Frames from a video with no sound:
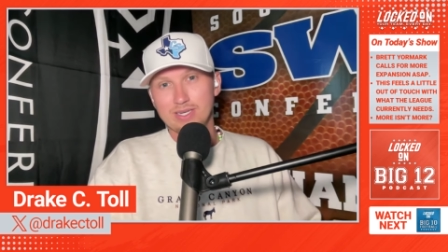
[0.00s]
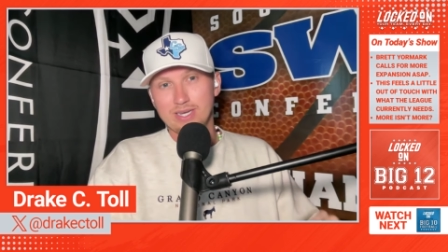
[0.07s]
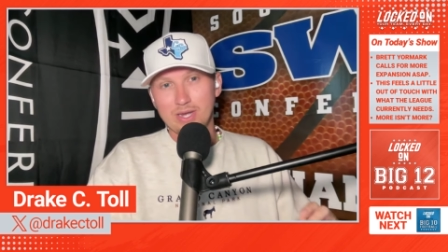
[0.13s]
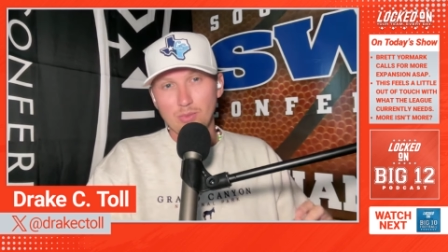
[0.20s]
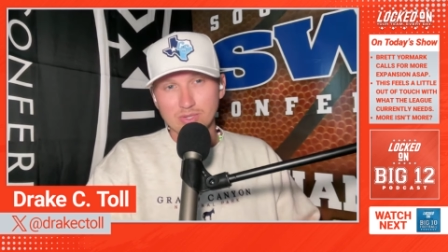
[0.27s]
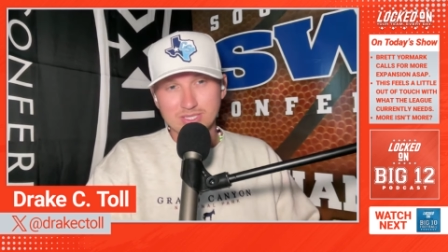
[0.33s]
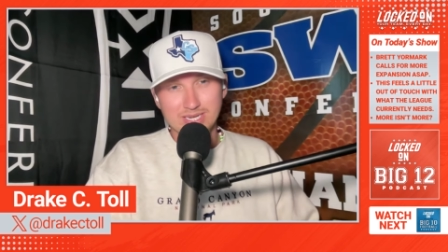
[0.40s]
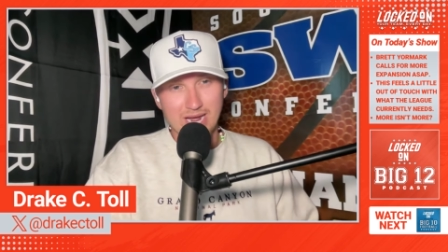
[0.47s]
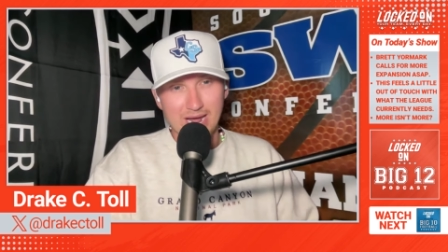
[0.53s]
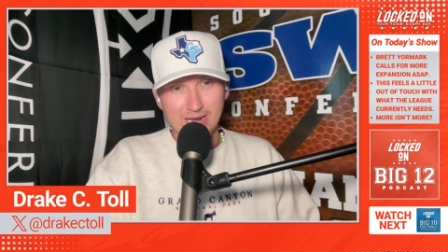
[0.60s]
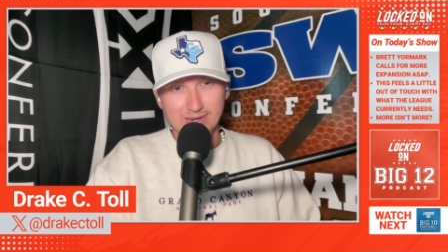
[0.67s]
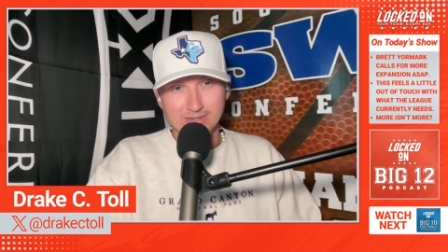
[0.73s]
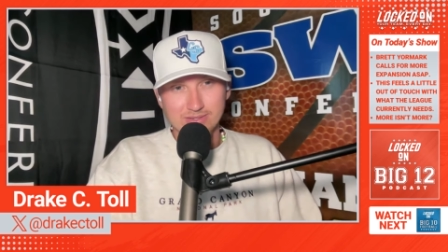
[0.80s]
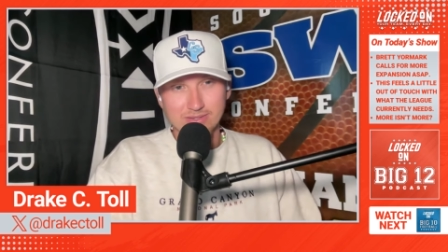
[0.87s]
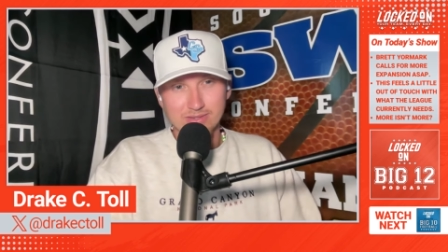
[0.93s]
He wants to
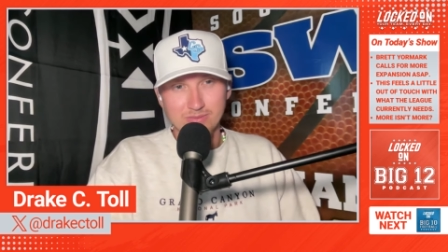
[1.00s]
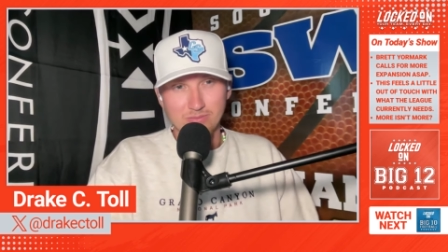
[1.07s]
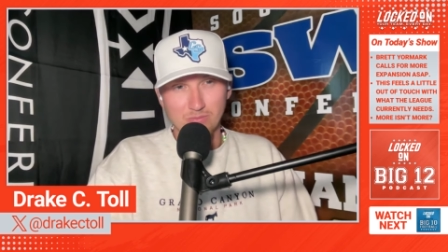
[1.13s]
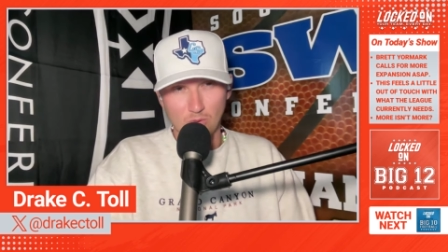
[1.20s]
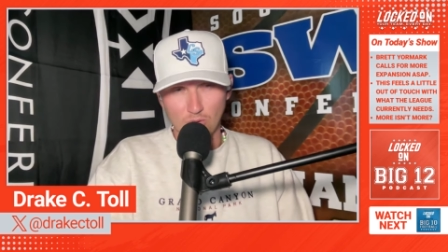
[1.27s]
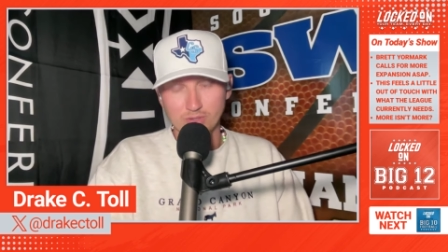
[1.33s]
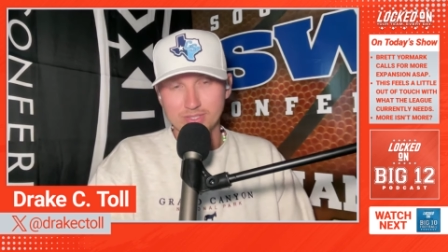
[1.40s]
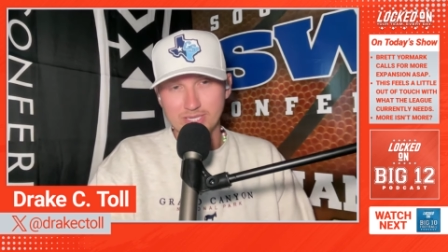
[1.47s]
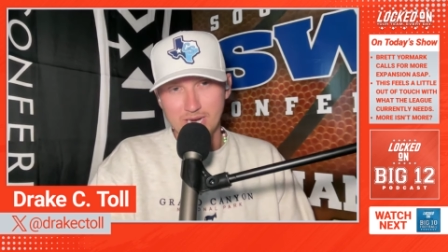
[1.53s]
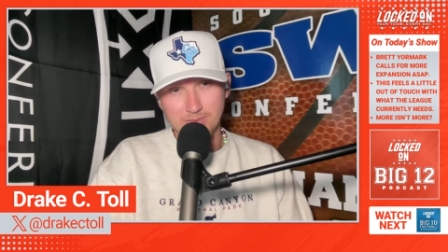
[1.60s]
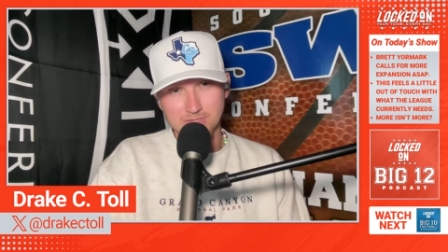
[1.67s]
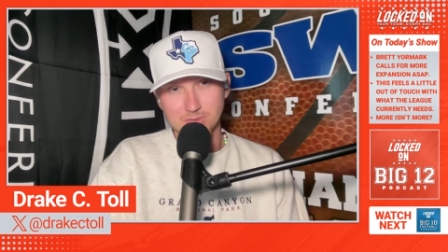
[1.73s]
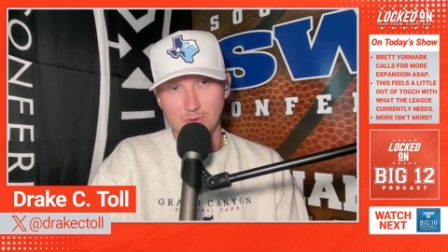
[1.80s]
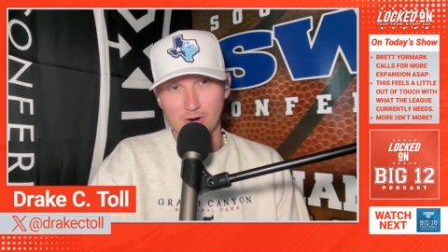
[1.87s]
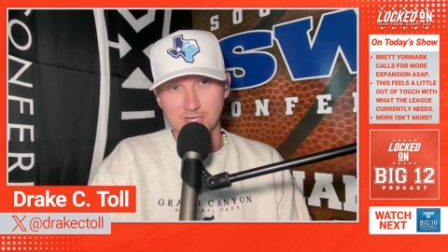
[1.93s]
add more
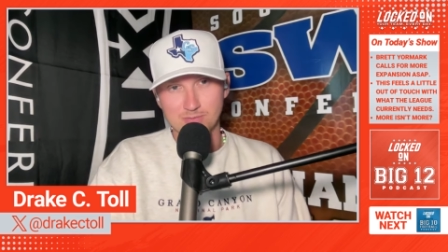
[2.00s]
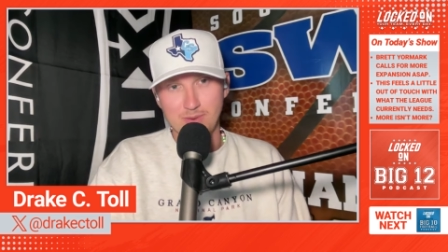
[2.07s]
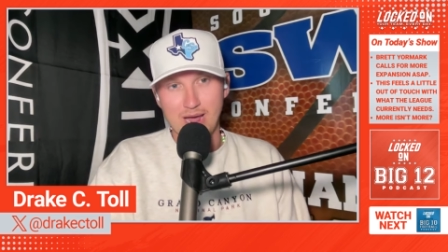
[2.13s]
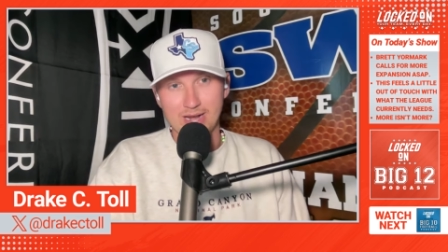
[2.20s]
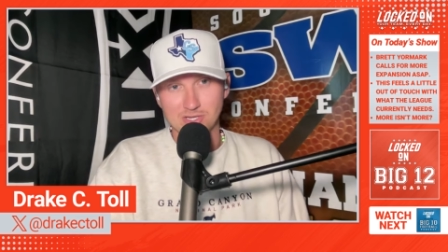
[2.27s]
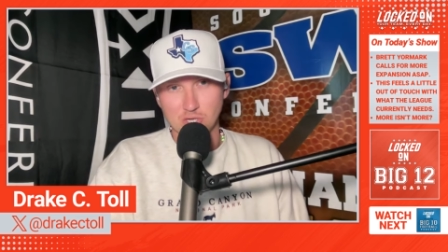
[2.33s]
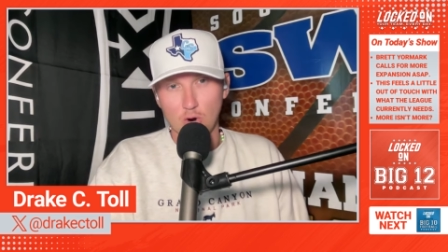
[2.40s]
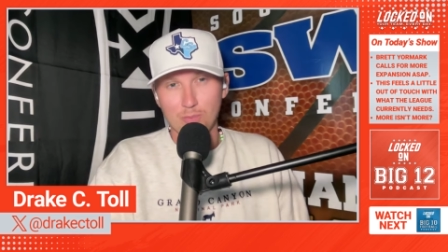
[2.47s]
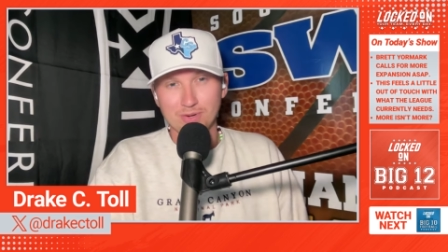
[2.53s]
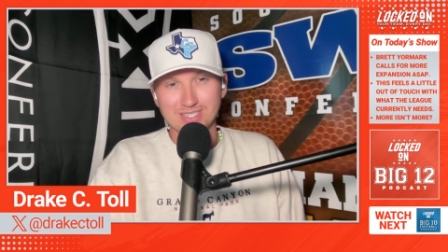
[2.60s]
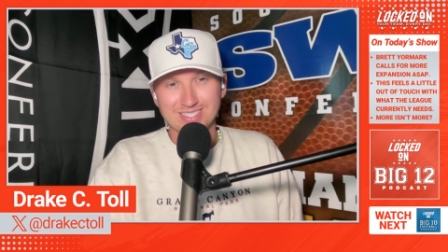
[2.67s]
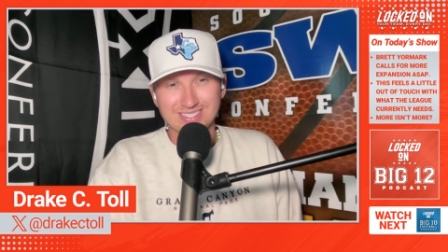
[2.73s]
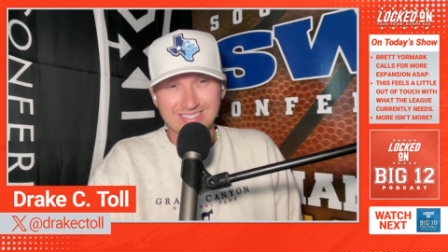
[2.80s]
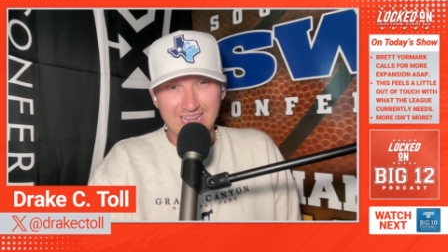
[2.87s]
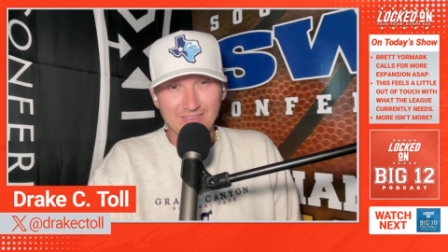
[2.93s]
teams to March Madness, open to
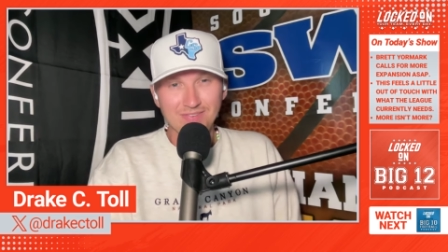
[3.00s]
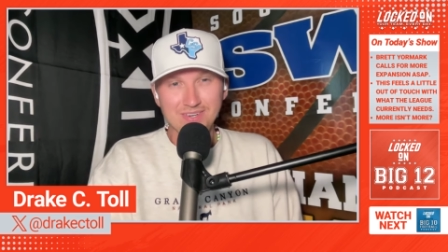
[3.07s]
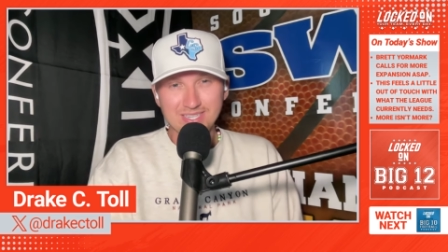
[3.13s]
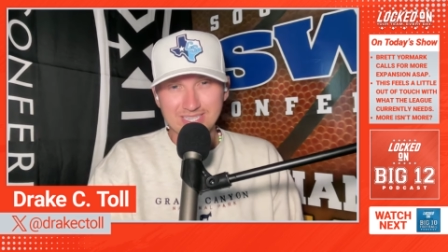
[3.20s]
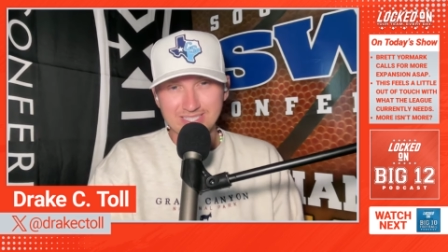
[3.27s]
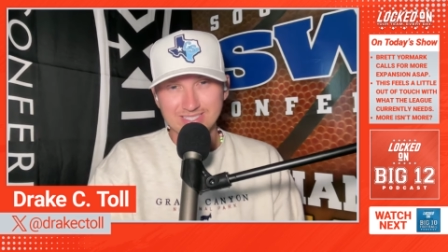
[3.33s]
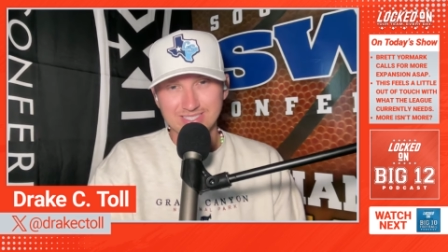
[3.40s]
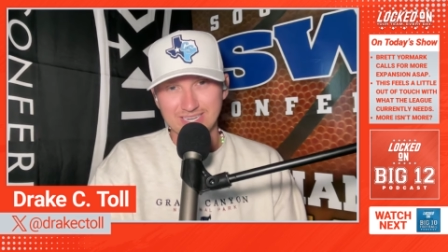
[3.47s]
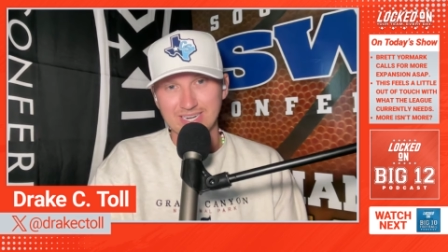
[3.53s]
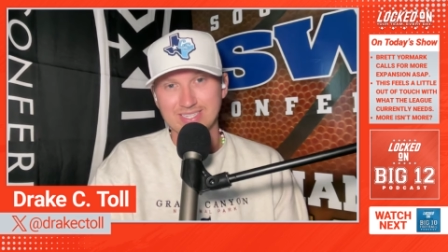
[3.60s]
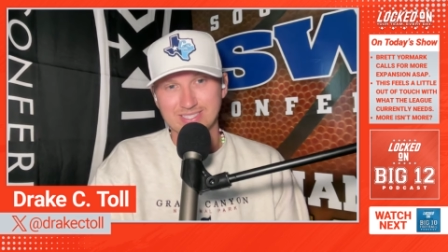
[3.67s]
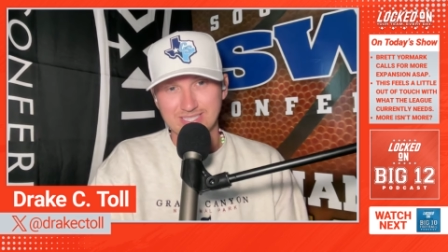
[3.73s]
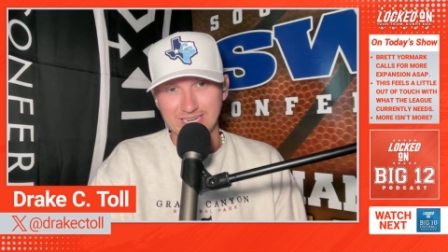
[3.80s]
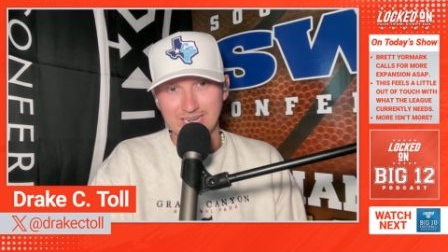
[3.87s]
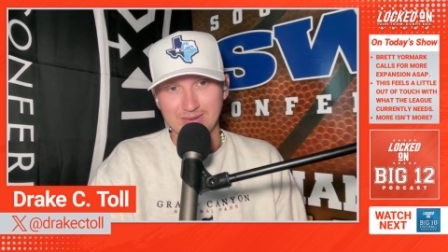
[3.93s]

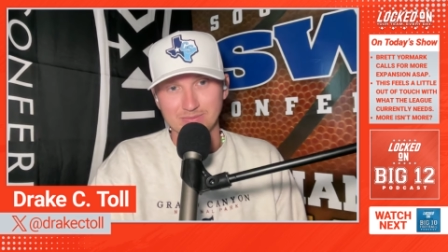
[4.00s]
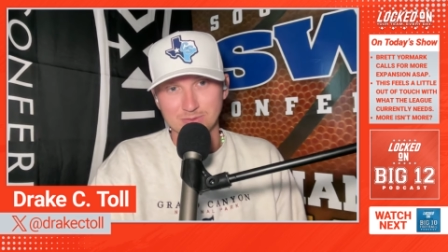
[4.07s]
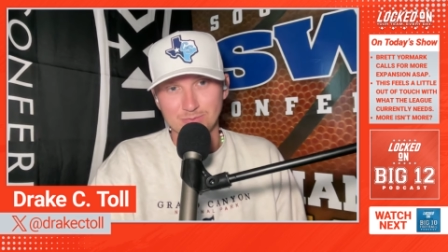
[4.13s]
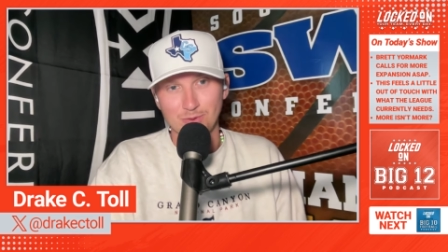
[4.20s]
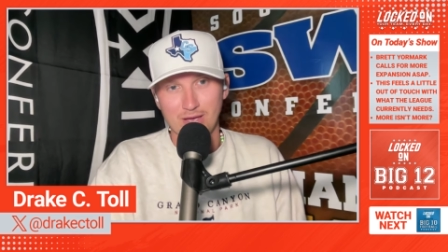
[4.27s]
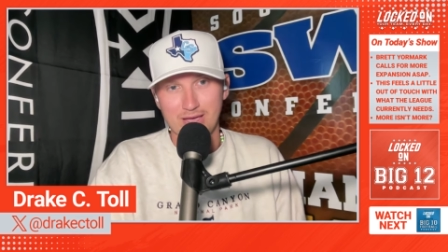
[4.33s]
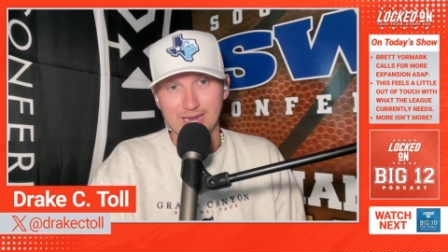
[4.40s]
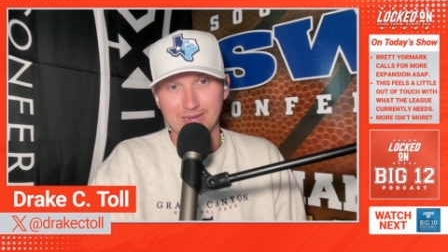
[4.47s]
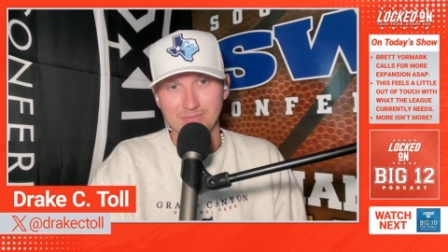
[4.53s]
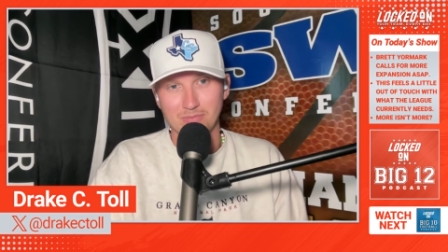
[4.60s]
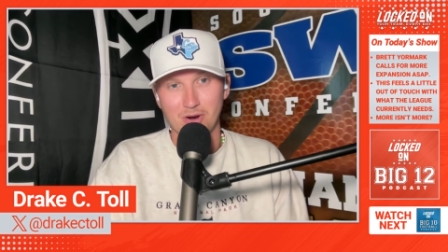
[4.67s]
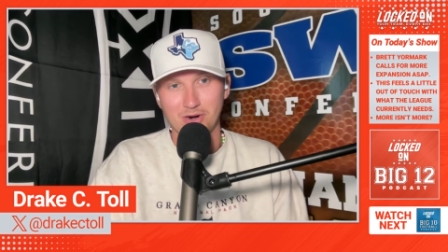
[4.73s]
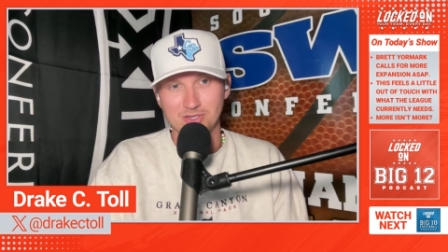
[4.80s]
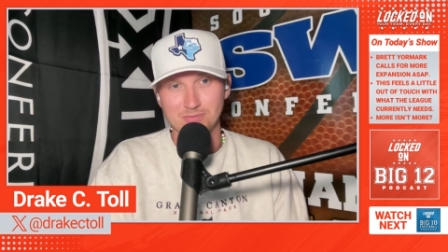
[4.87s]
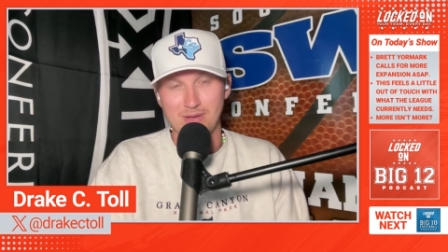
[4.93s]
76 teams playing in
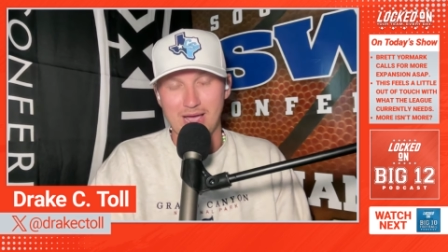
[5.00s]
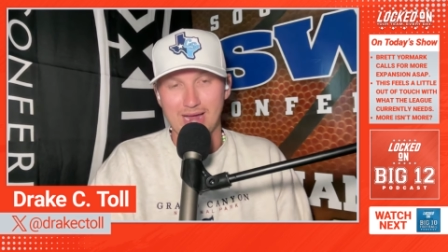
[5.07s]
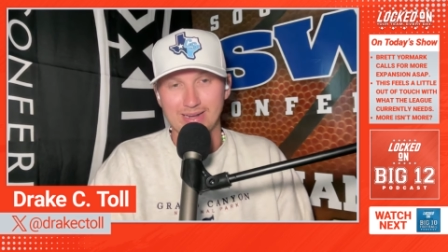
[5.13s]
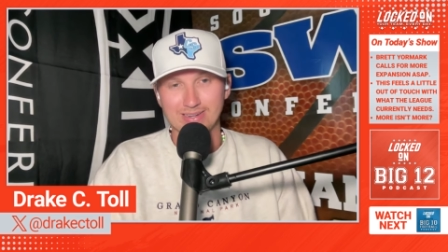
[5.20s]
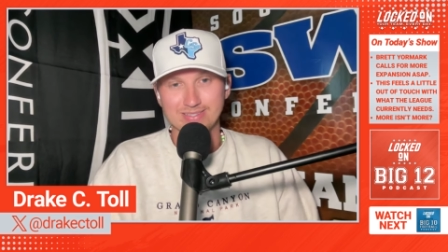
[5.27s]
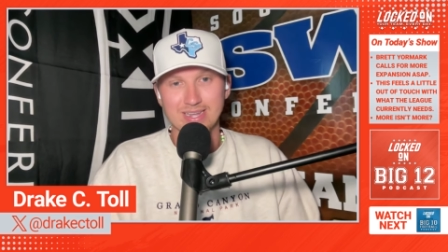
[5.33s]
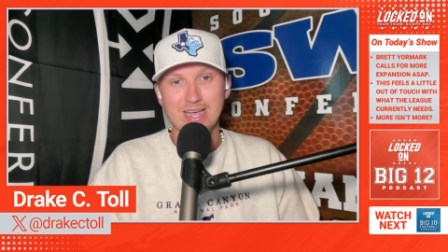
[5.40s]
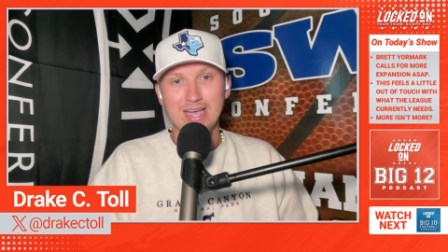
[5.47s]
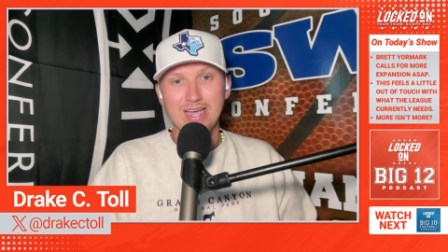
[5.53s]
March Madness.